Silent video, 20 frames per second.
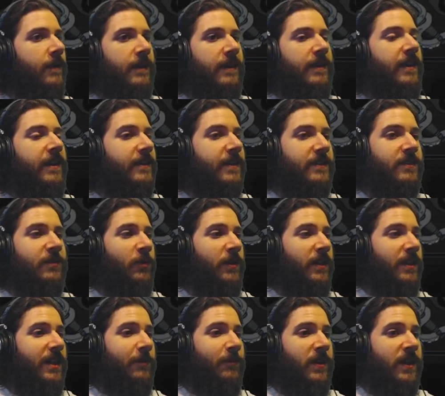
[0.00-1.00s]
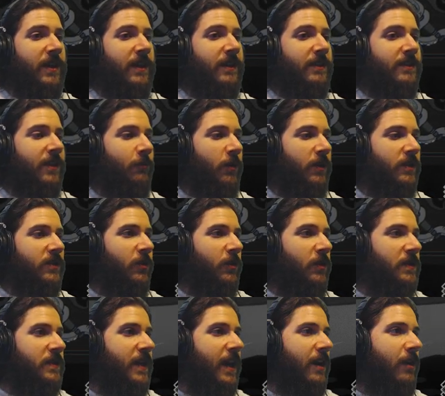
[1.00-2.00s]
Yeah, it doesn't really give me a hint on what sort
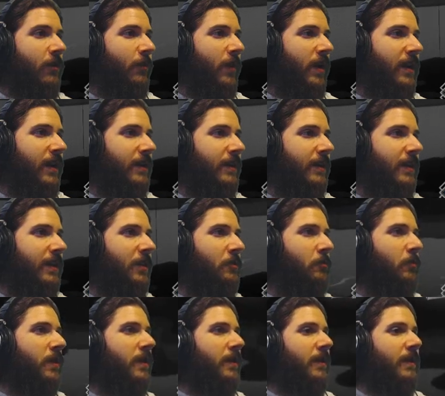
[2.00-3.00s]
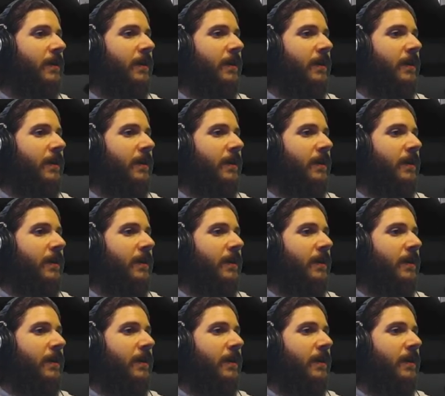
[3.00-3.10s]
of stat it might mean, but